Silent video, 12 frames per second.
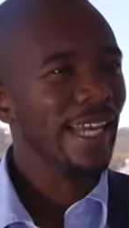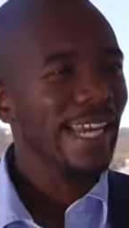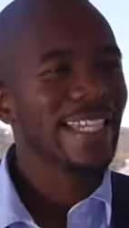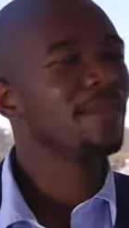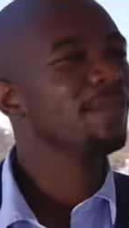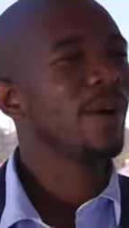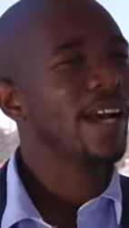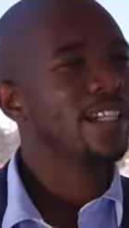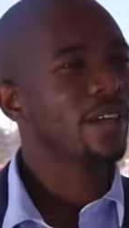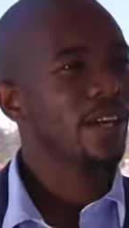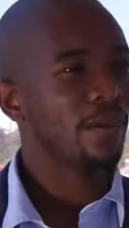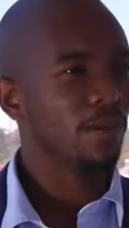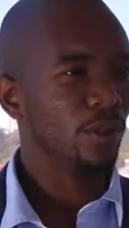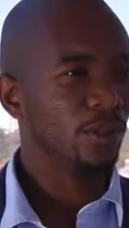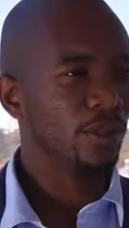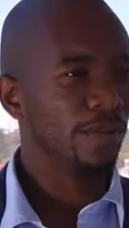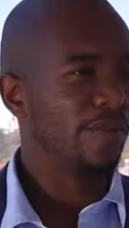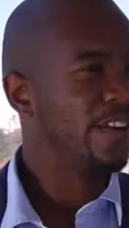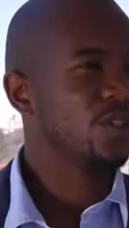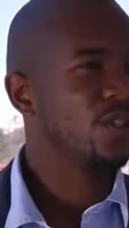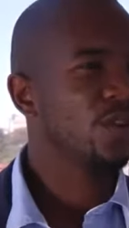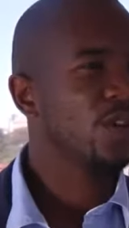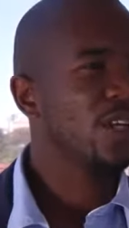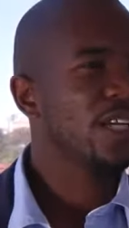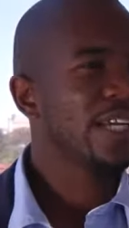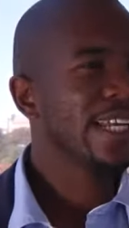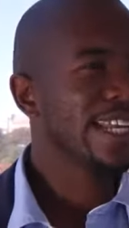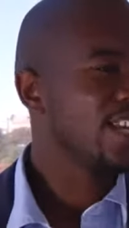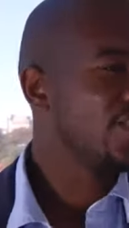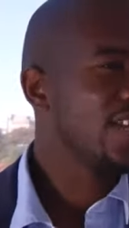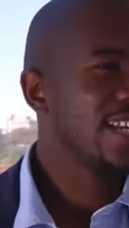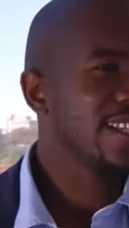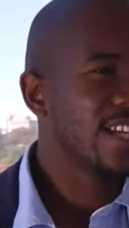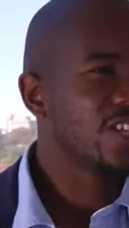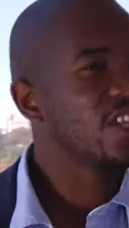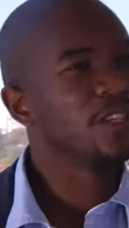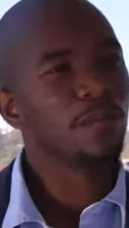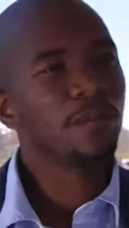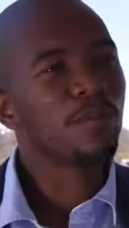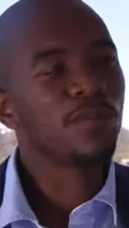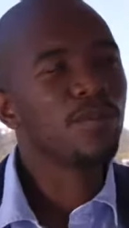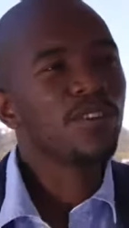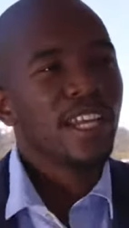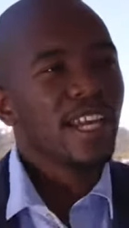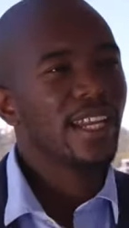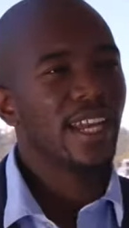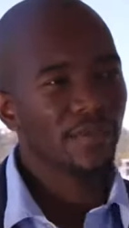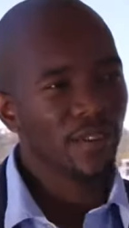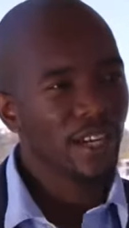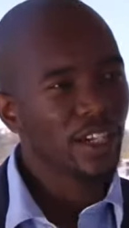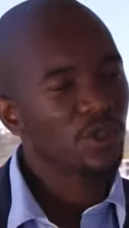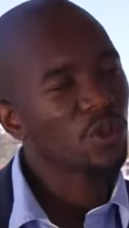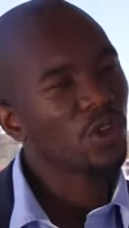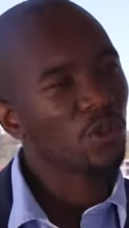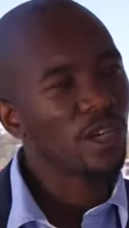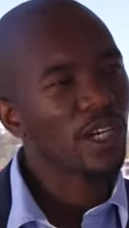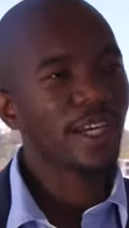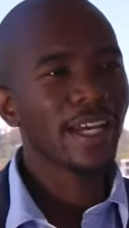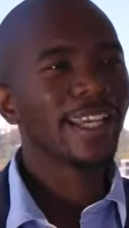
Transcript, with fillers: is impracticable. First of all, nationalization has been proven here in Africa to not work.